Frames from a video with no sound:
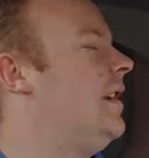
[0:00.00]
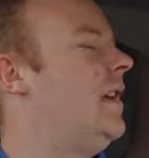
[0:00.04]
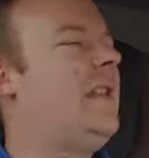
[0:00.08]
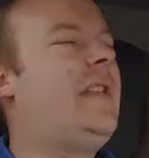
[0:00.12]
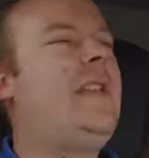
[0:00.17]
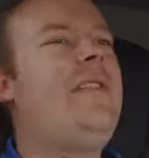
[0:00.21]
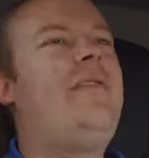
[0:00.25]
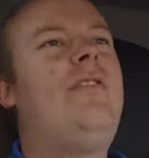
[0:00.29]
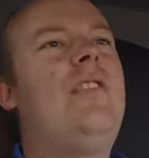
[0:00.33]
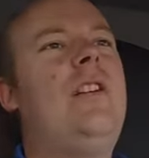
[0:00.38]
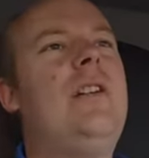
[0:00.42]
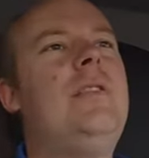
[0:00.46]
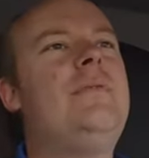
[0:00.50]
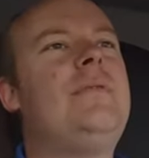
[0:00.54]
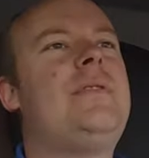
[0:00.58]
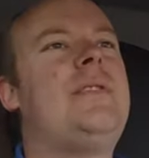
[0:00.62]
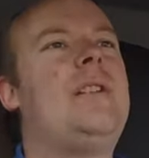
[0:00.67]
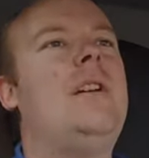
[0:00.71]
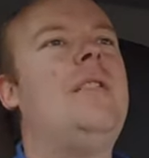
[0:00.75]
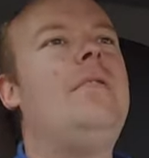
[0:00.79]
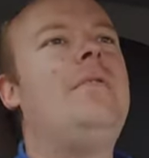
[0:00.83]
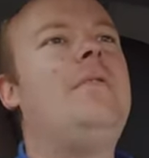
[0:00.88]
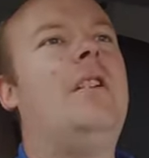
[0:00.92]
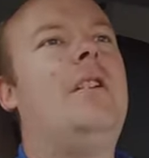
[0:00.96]
And if I
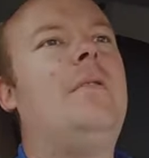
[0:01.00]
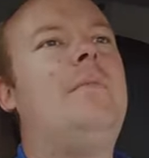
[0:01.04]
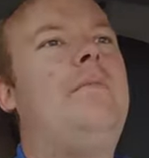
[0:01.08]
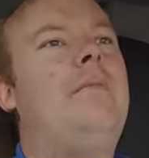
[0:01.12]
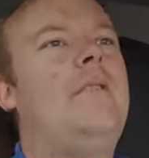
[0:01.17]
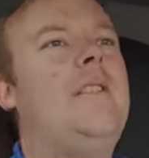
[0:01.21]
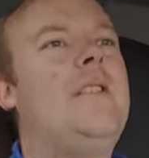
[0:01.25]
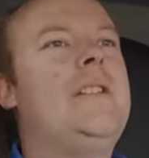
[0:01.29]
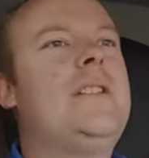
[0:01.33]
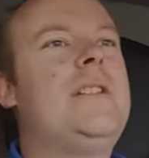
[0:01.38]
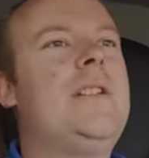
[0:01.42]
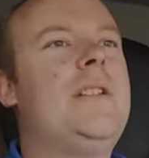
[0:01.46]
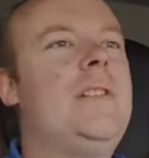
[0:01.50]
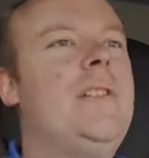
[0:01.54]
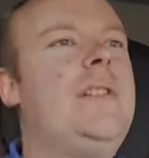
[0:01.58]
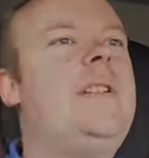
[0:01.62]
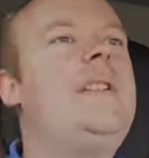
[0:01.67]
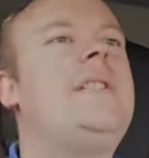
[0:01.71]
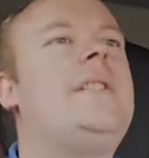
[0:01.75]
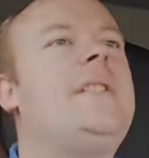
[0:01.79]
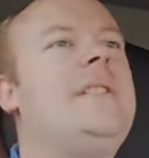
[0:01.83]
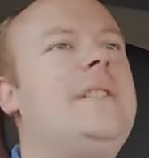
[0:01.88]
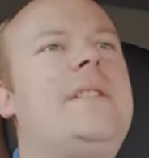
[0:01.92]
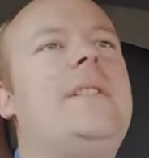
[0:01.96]
was own operator,
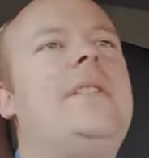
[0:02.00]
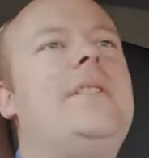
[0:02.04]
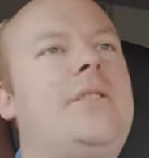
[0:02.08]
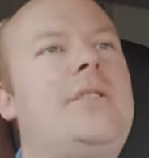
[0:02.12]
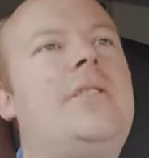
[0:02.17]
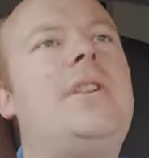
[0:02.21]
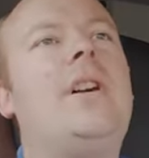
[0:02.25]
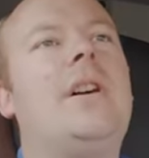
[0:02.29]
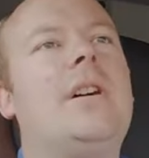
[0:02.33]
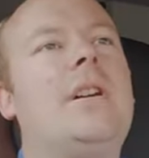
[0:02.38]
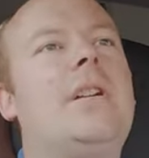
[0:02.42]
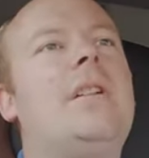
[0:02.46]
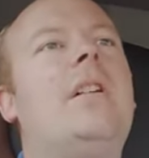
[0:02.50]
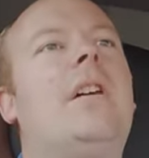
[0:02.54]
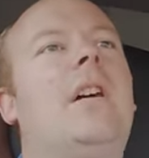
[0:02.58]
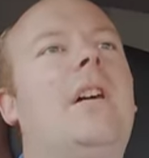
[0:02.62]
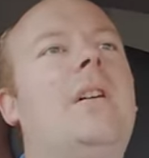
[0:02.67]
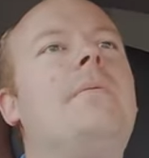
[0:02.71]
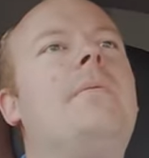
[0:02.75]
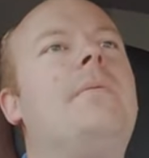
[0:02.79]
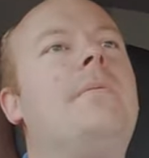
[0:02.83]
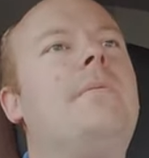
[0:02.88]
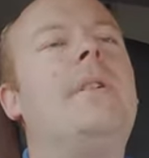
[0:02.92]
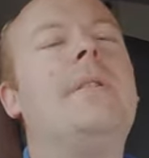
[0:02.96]
this is the truck
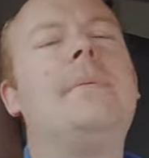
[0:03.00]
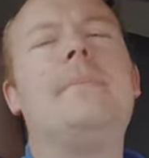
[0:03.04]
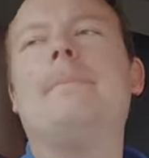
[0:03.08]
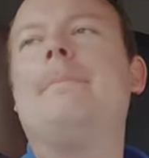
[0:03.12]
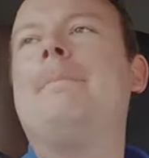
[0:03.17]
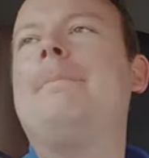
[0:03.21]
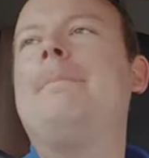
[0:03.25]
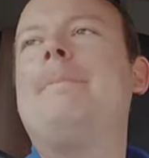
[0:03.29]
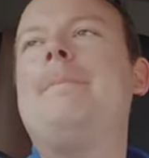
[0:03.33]
I would want.